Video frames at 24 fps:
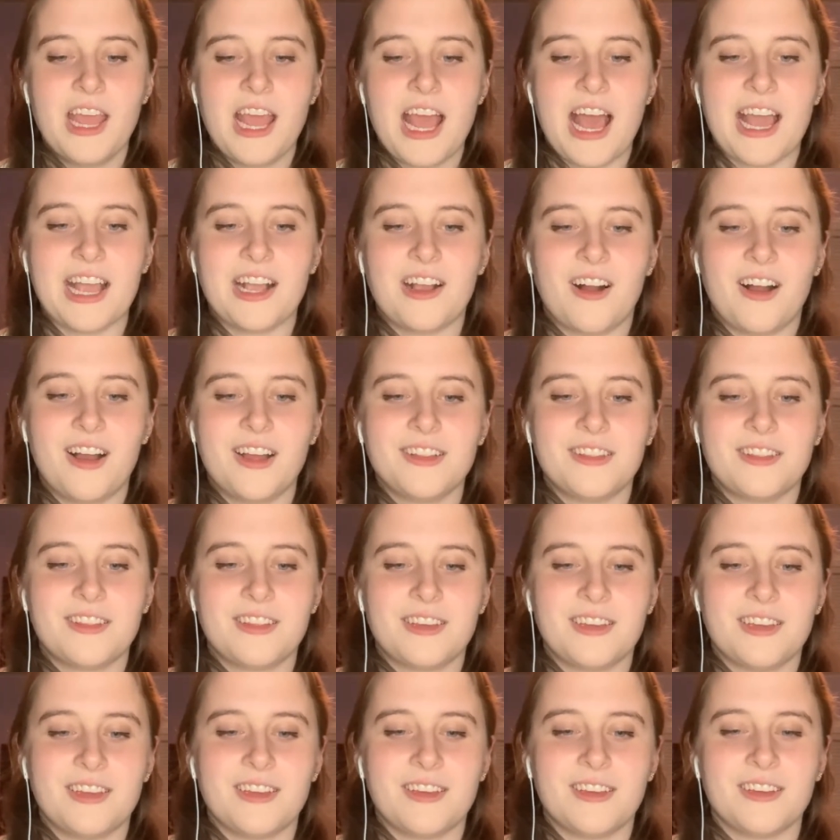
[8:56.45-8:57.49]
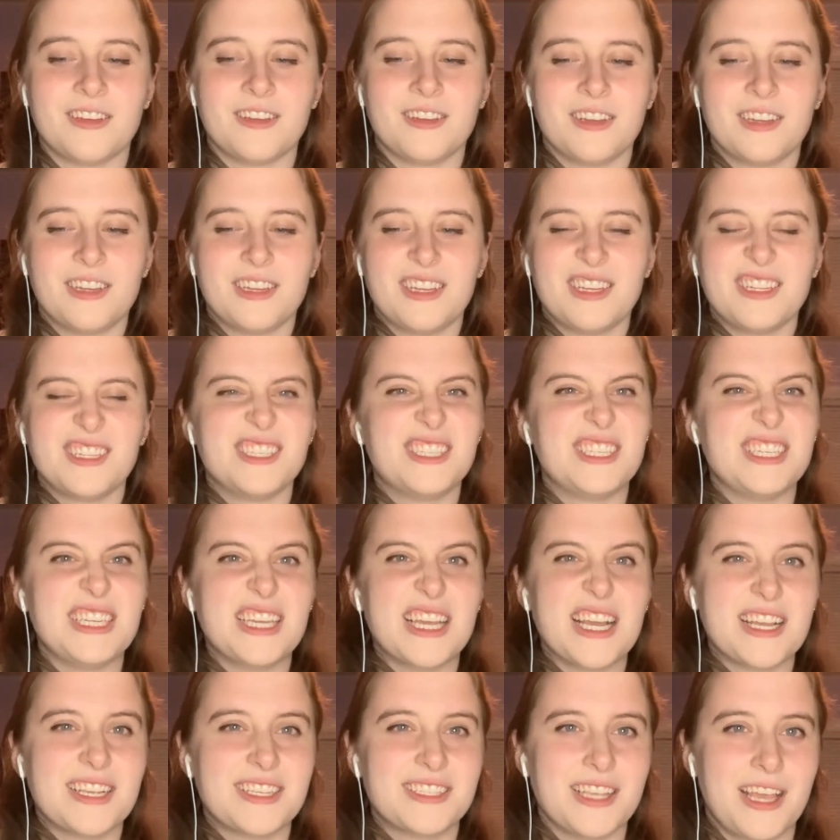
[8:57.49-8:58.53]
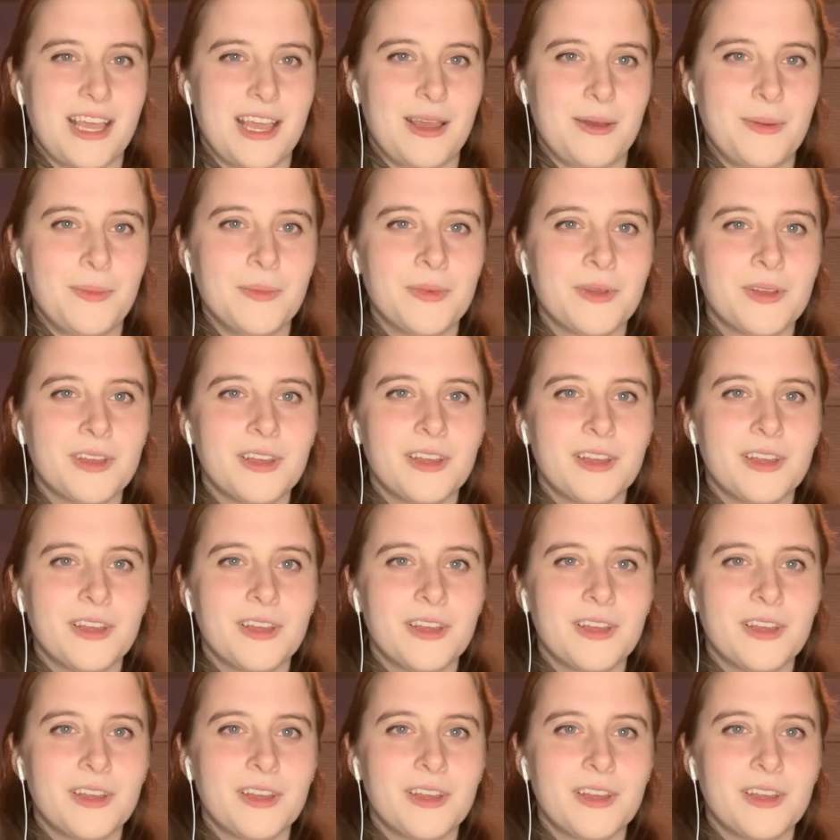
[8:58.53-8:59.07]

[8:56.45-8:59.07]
I got the DSM,